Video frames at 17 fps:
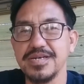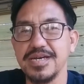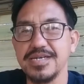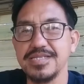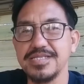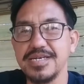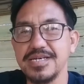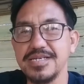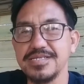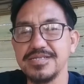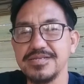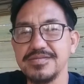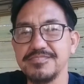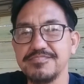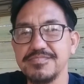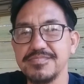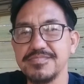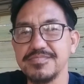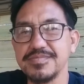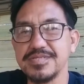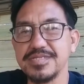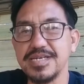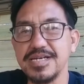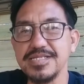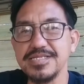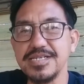And then
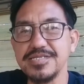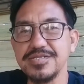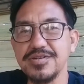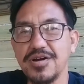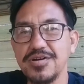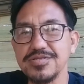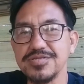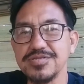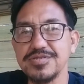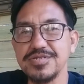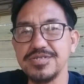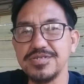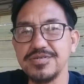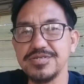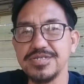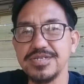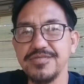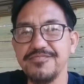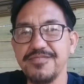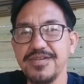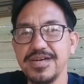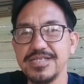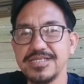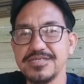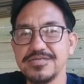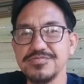tell the doctor or the
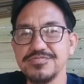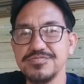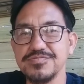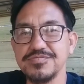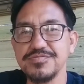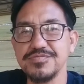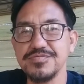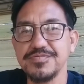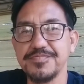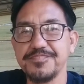vet to